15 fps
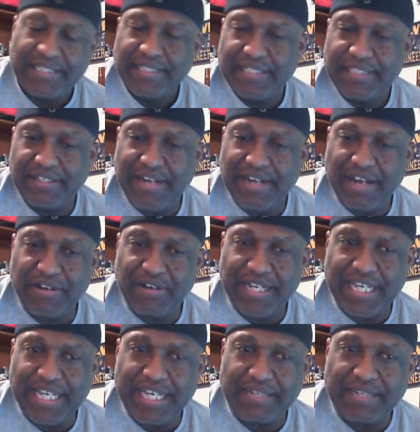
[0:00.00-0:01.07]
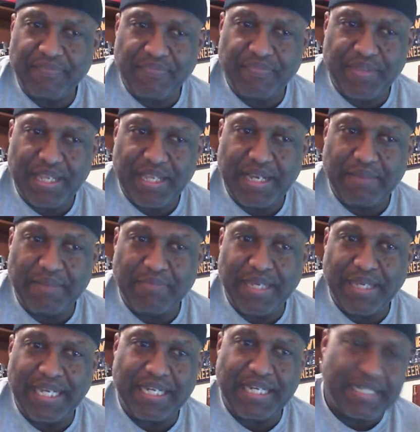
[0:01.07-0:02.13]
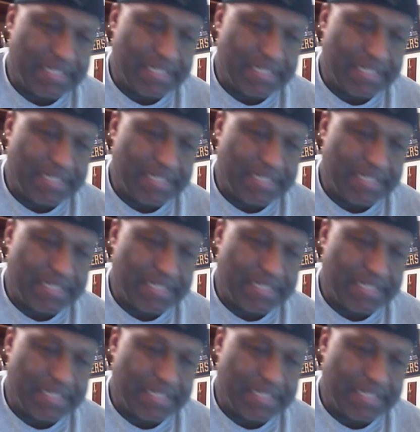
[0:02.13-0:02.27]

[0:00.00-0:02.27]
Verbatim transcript: You're not going to get a big